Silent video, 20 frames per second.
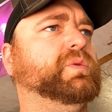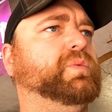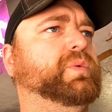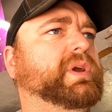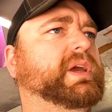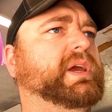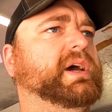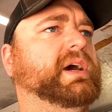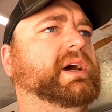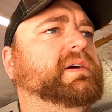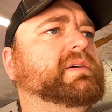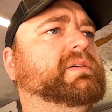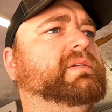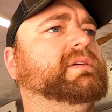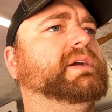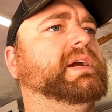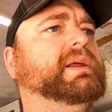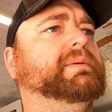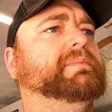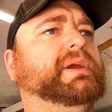we got
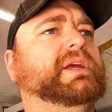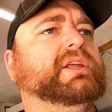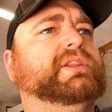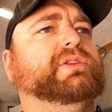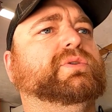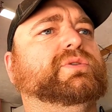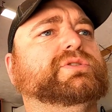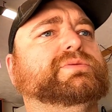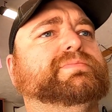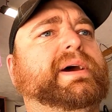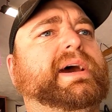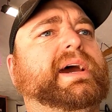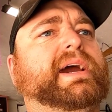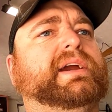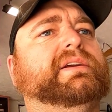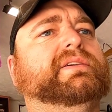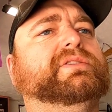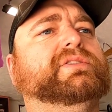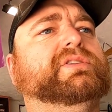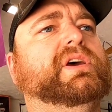to get those back
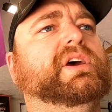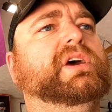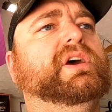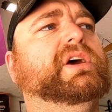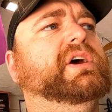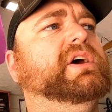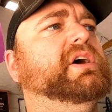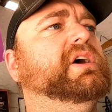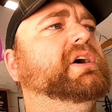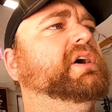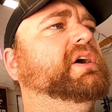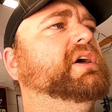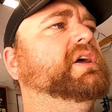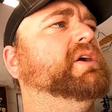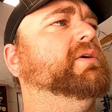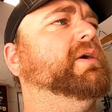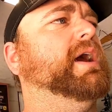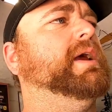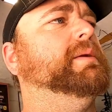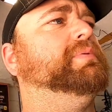
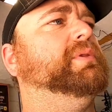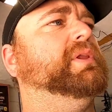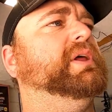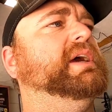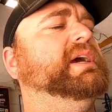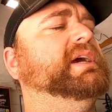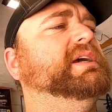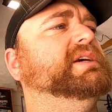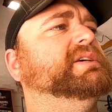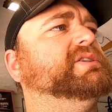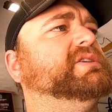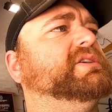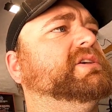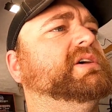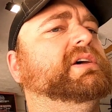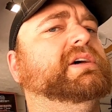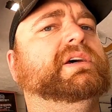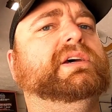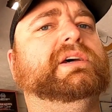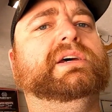the right place.
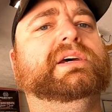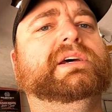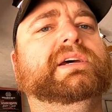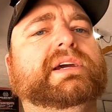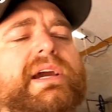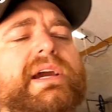And